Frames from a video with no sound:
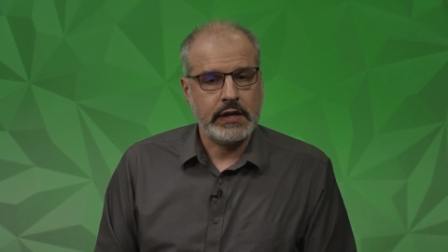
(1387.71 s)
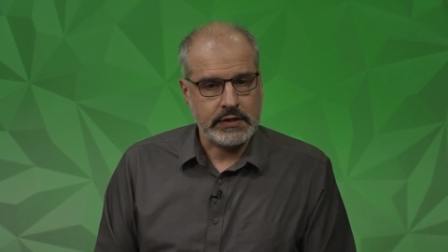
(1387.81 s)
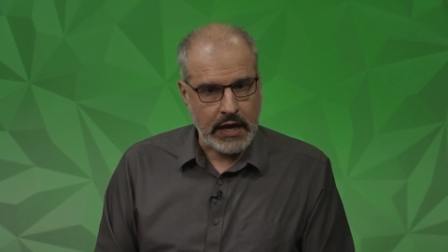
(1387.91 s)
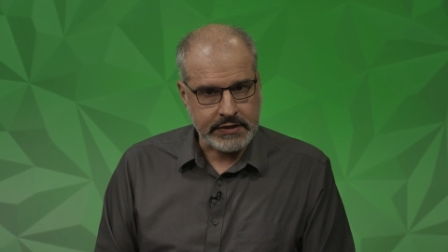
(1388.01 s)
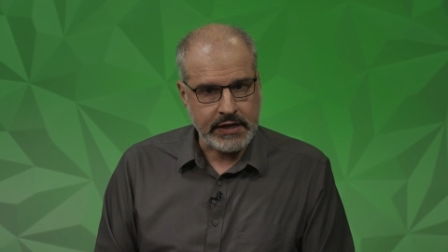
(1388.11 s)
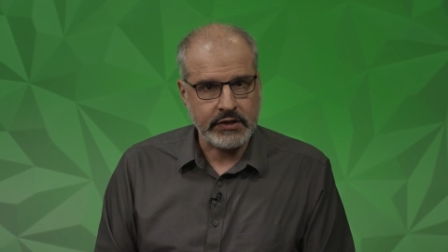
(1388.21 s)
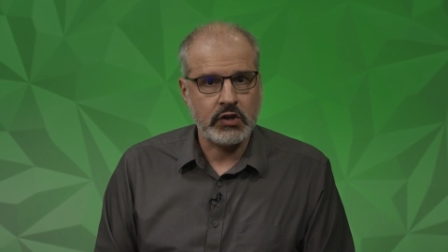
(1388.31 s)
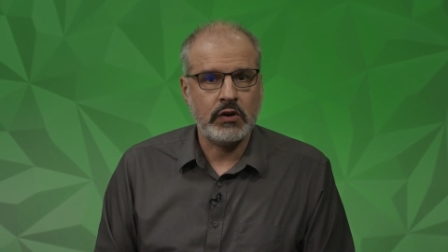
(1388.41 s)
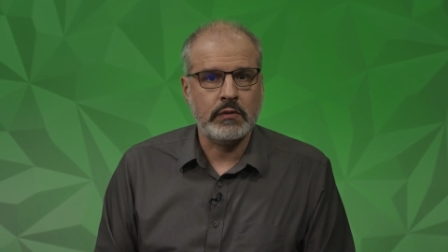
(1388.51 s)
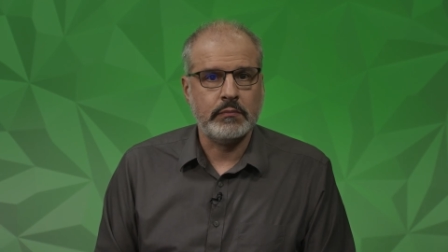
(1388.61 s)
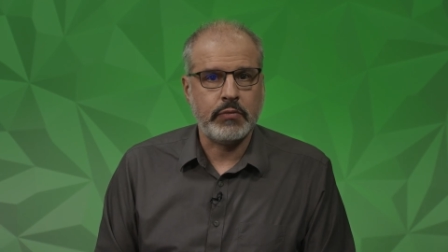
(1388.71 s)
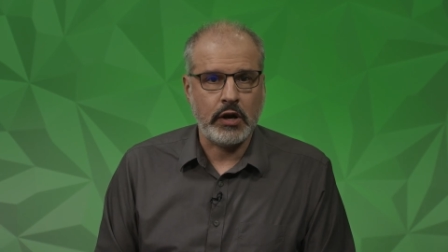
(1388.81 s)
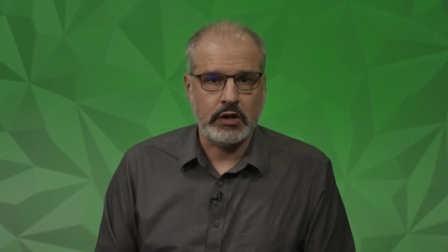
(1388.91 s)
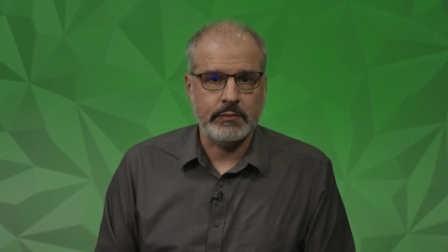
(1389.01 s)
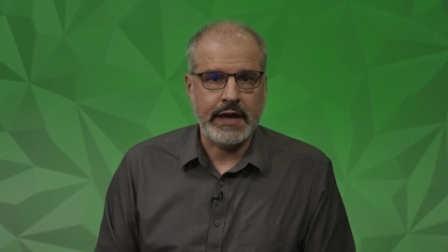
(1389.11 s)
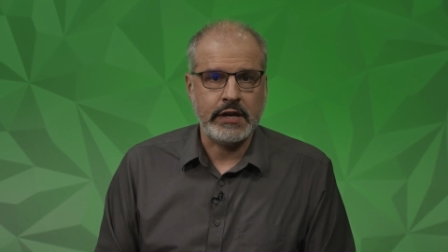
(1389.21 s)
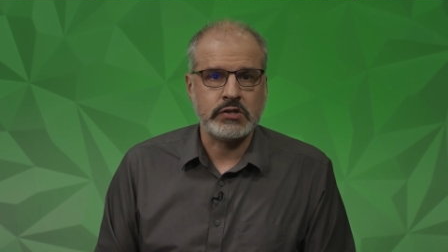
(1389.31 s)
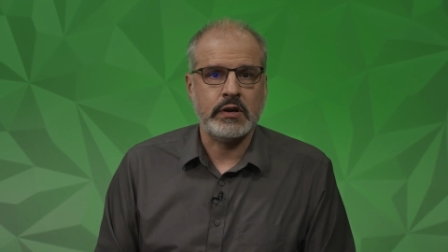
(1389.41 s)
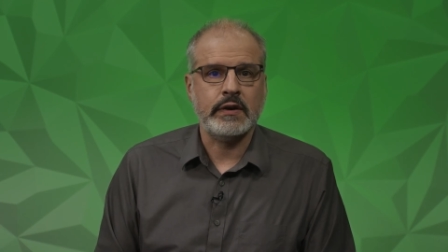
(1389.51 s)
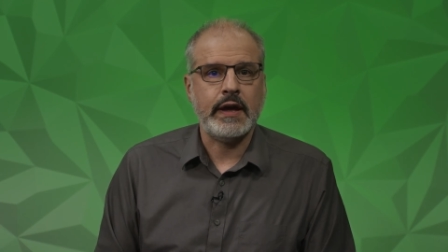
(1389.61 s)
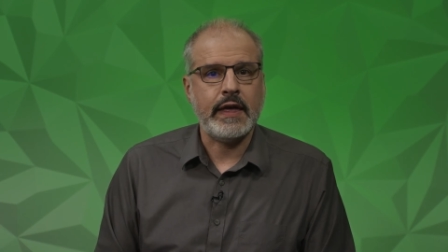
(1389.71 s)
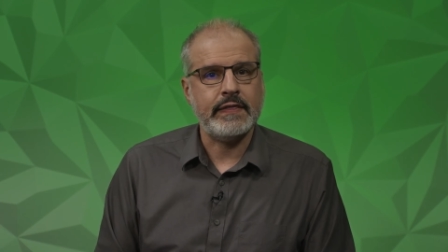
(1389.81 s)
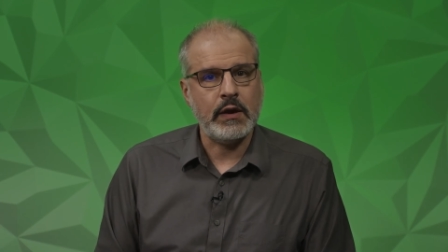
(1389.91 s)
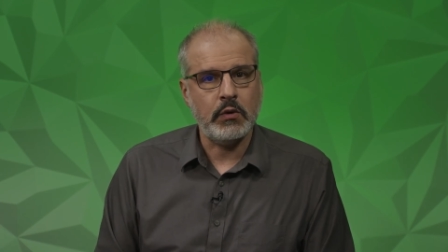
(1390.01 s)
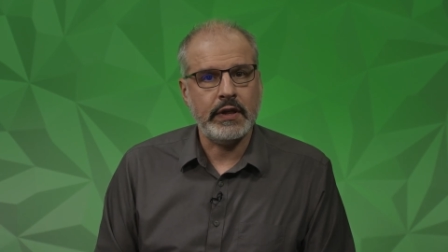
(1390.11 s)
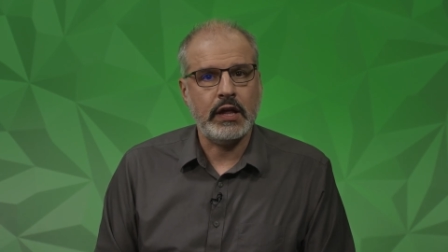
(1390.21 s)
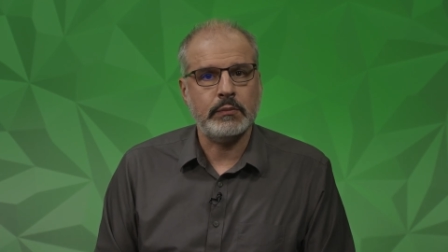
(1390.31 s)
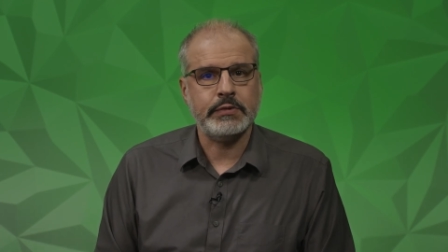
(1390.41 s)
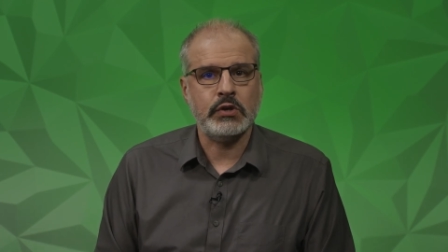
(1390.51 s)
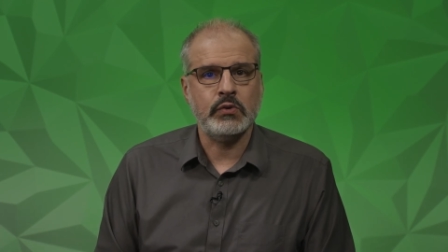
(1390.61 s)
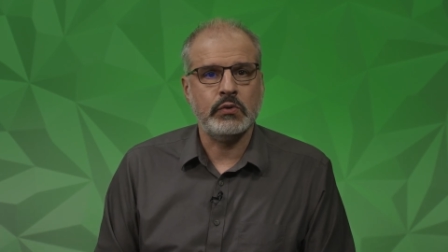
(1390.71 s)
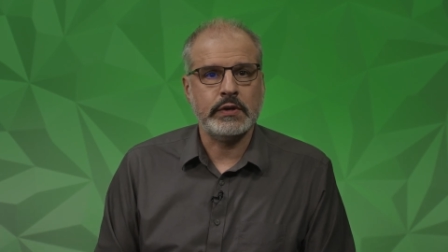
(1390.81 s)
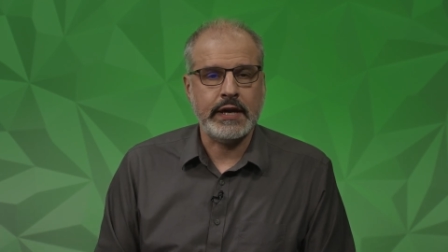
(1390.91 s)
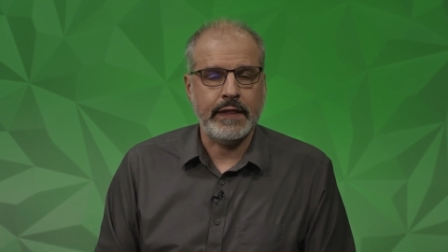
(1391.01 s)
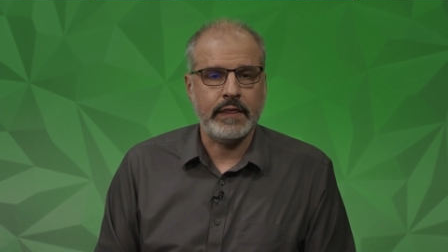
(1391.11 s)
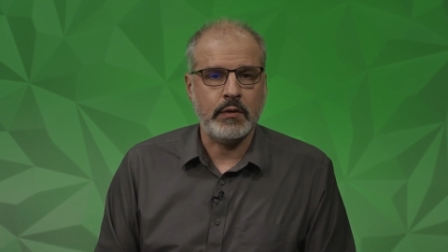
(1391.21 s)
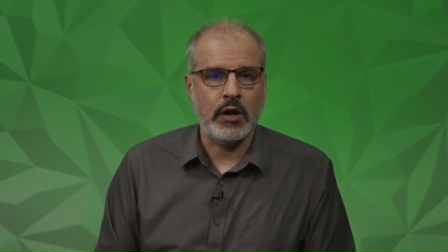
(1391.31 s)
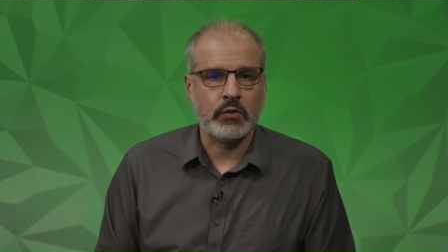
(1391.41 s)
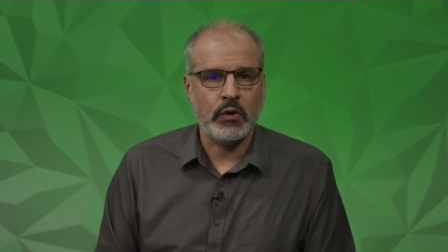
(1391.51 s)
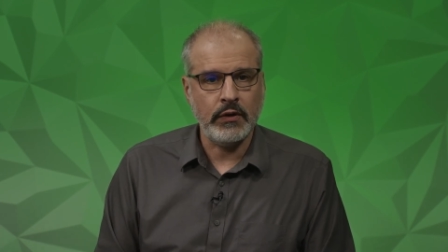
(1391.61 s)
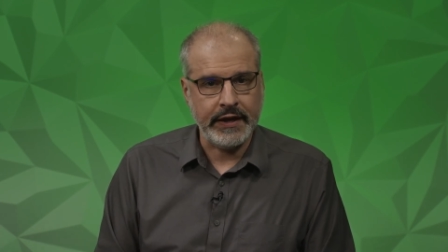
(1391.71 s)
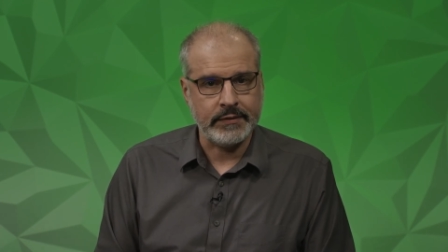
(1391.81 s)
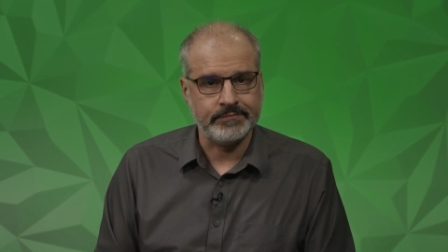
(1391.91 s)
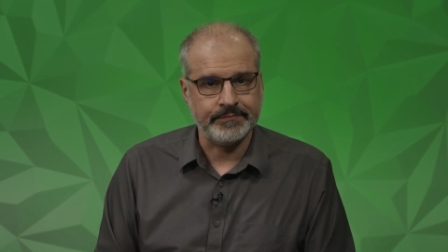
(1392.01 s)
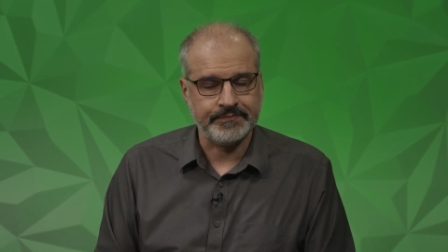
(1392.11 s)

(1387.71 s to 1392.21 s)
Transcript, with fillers: contact your partner manager and they will help you get the ball rolling.